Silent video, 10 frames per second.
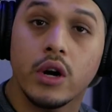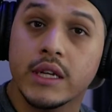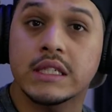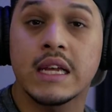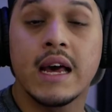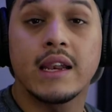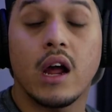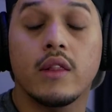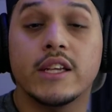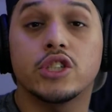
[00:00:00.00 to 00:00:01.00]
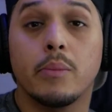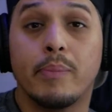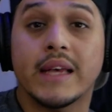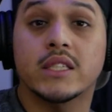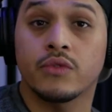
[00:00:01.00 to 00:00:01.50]
artist. Now, unless you're
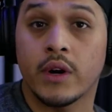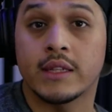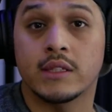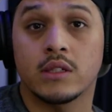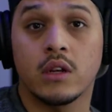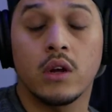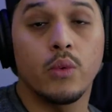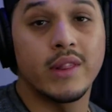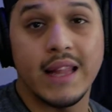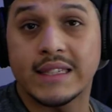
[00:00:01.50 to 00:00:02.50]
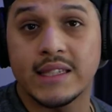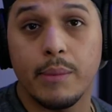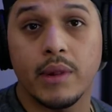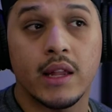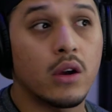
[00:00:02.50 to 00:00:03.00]
best friends with Led
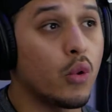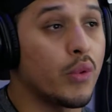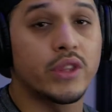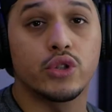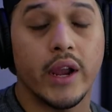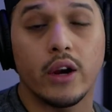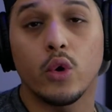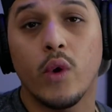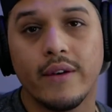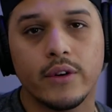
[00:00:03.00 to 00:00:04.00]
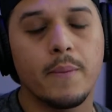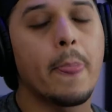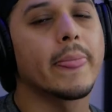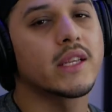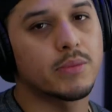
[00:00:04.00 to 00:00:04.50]
Zeppelin or with Drake or whoever,
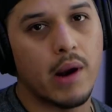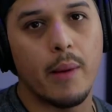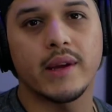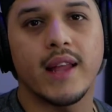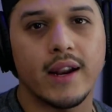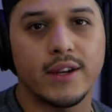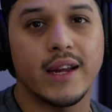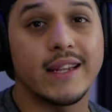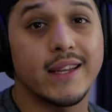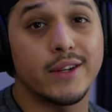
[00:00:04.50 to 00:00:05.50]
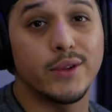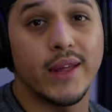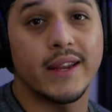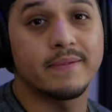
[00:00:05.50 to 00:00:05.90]
it's probably not a good idea to do that.